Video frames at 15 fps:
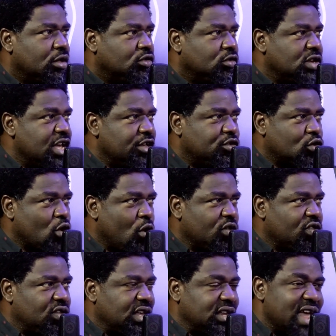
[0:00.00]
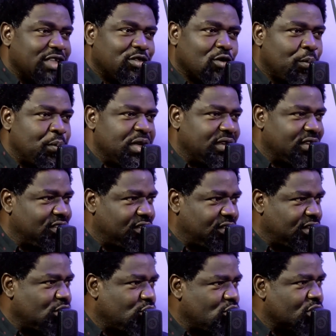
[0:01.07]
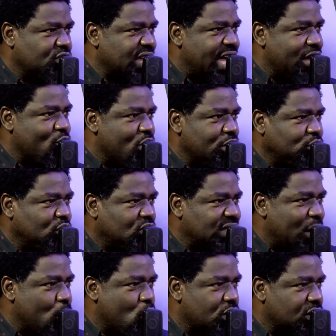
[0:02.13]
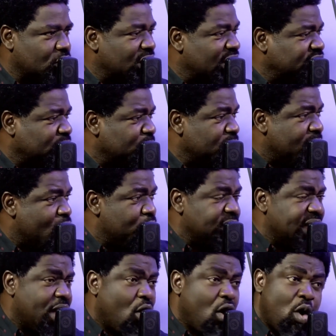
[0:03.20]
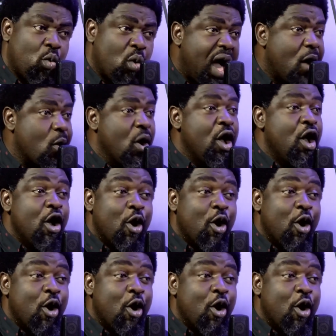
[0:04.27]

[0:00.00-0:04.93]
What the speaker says: Today is Thursday. That topic is serious. I want to start working on it. Jemima will be like, oh, wow.